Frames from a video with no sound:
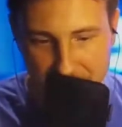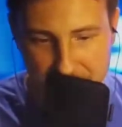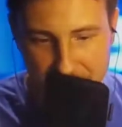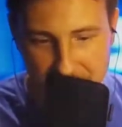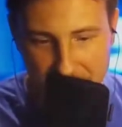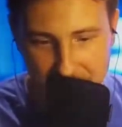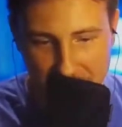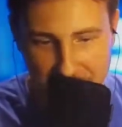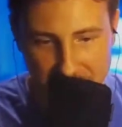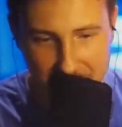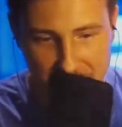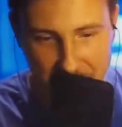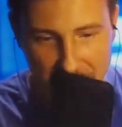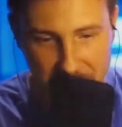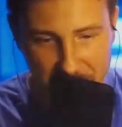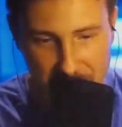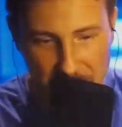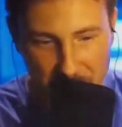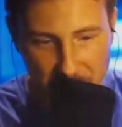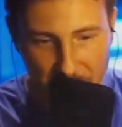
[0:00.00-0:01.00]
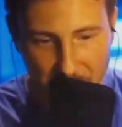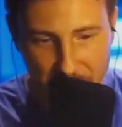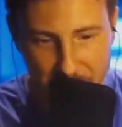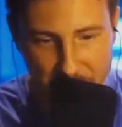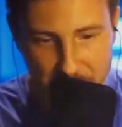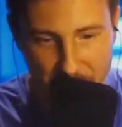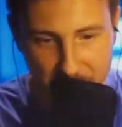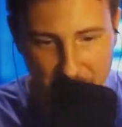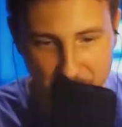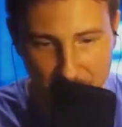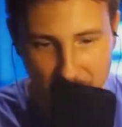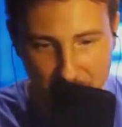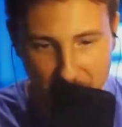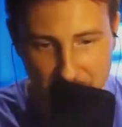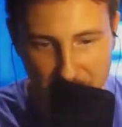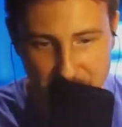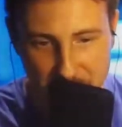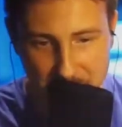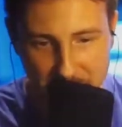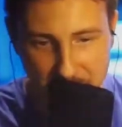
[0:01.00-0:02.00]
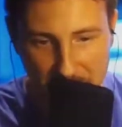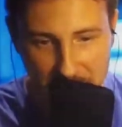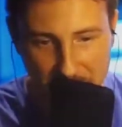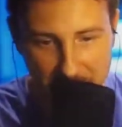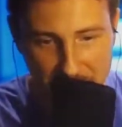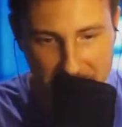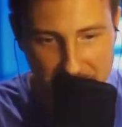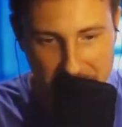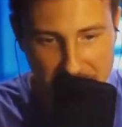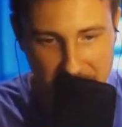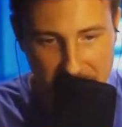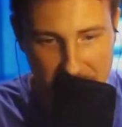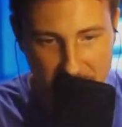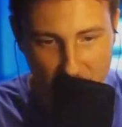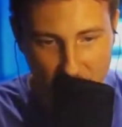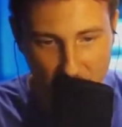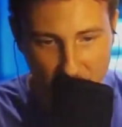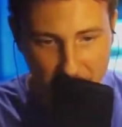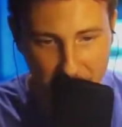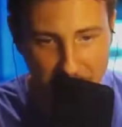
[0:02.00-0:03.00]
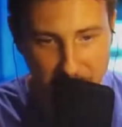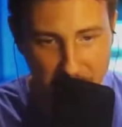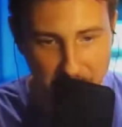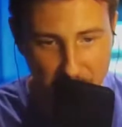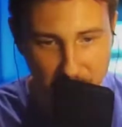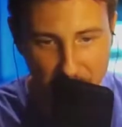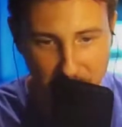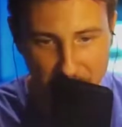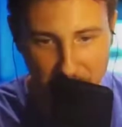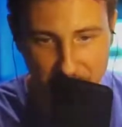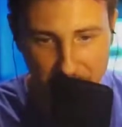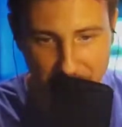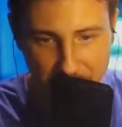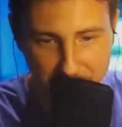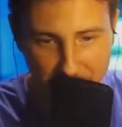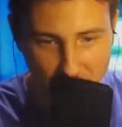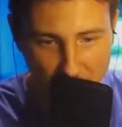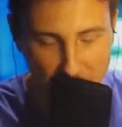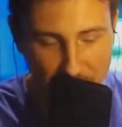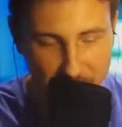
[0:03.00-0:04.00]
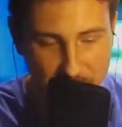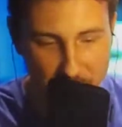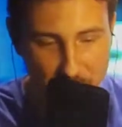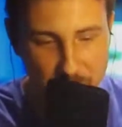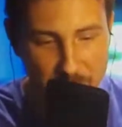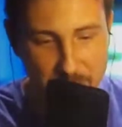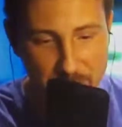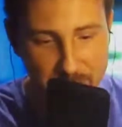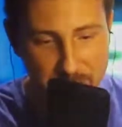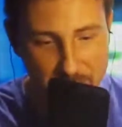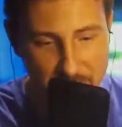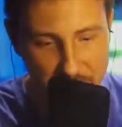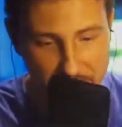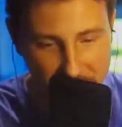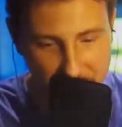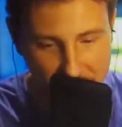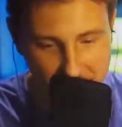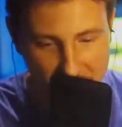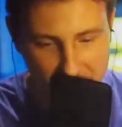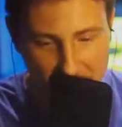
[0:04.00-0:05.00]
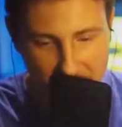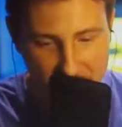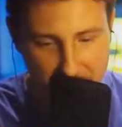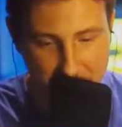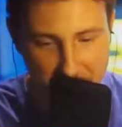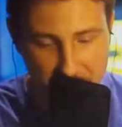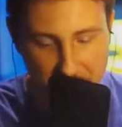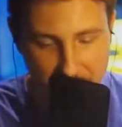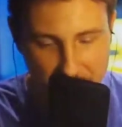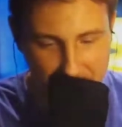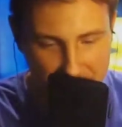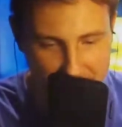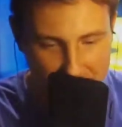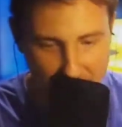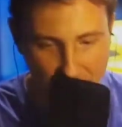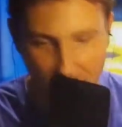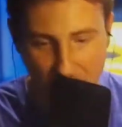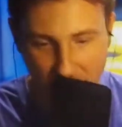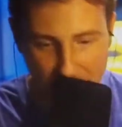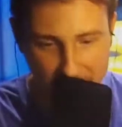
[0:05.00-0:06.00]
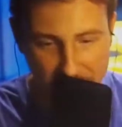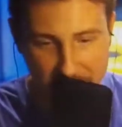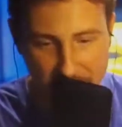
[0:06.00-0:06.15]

It's not so much the posts. I see more people that are involved with it, that claim that they are it,